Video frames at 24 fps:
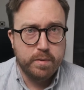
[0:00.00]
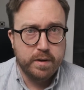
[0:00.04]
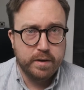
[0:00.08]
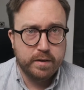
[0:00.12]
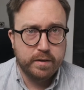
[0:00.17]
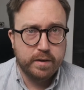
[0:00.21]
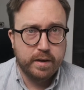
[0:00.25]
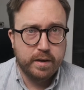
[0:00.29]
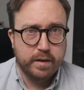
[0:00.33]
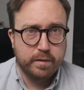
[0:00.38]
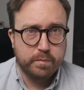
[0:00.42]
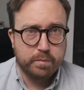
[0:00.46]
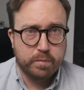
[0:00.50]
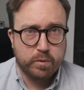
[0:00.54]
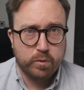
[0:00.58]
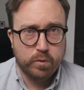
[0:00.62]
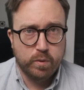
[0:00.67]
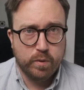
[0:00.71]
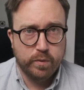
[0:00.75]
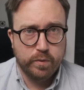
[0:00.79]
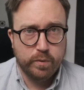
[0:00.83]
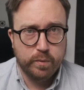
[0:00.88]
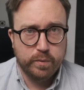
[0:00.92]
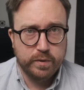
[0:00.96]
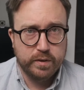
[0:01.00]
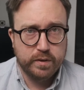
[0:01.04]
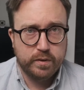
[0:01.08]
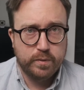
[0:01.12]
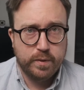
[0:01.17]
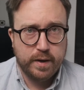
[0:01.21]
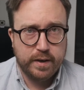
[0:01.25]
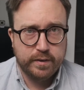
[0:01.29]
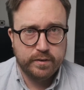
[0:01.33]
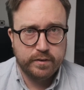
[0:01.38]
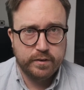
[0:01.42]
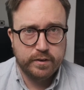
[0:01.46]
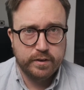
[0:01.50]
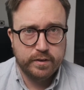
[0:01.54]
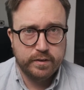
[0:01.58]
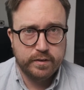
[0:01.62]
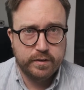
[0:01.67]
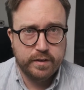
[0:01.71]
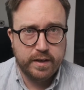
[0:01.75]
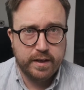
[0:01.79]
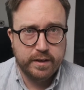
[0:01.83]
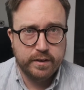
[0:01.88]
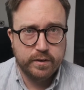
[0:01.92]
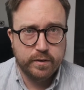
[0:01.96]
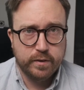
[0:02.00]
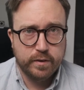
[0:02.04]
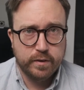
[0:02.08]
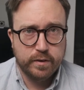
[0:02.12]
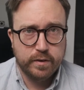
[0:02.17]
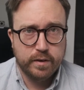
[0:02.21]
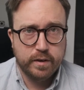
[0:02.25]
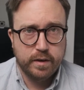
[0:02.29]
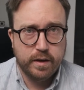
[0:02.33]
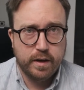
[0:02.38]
and prod with questions that you're